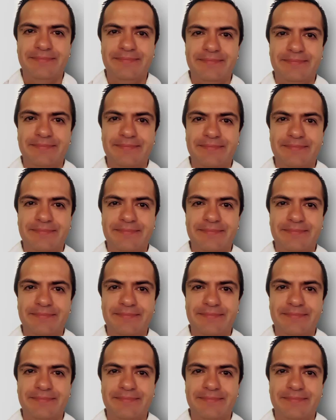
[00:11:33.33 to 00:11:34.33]

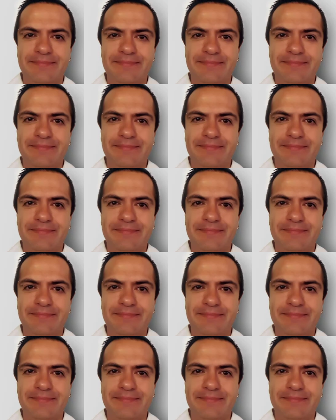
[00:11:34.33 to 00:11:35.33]

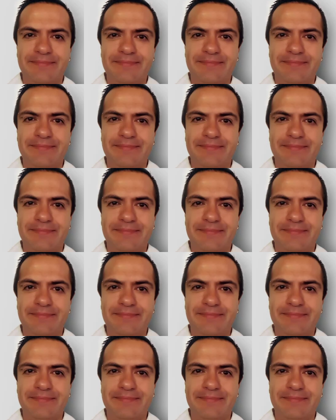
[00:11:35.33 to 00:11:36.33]

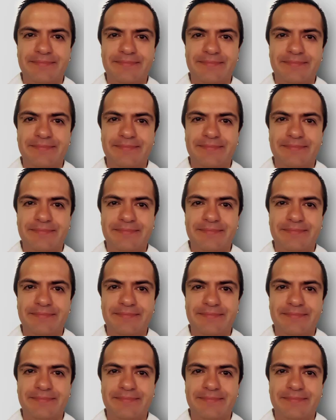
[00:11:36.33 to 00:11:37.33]

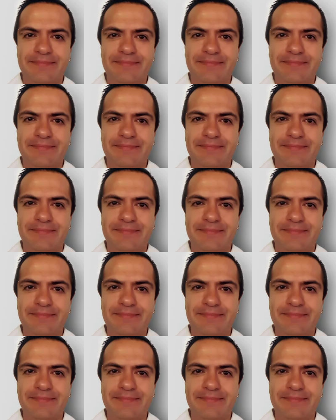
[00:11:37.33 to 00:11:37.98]
This is a still picture; no speech is visible.